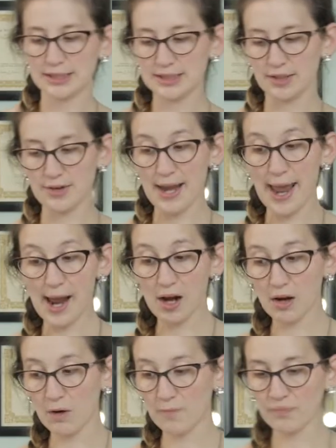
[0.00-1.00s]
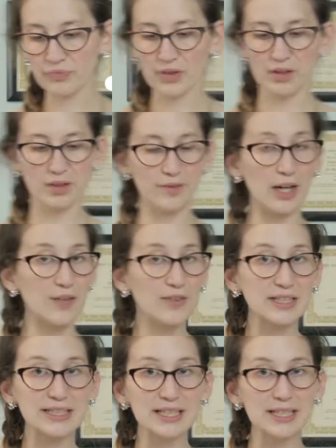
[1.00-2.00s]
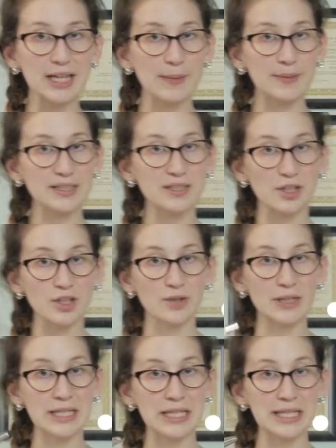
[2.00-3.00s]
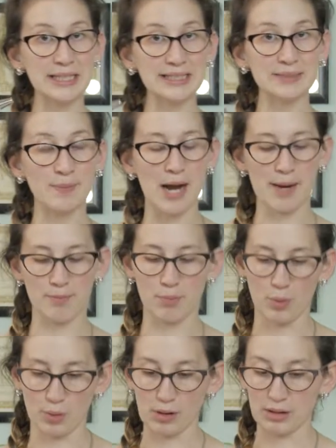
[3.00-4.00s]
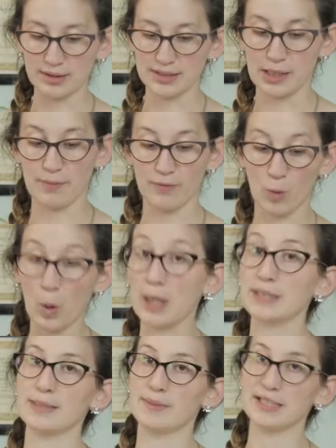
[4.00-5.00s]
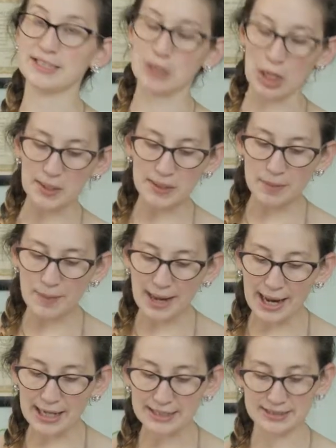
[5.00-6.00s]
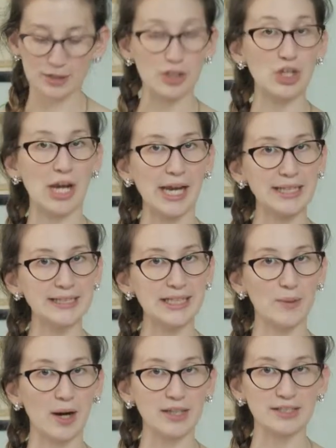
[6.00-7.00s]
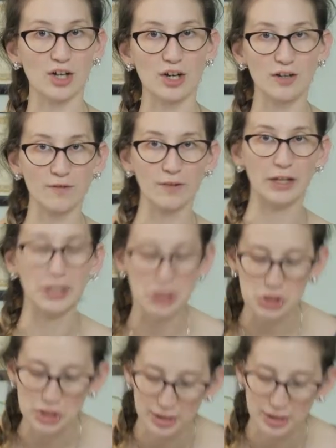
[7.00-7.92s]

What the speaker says: So now, the very first thing that I'm gonna start doing is my border. So of course, I'm gonna start in the back so that you can't see where I start and finish.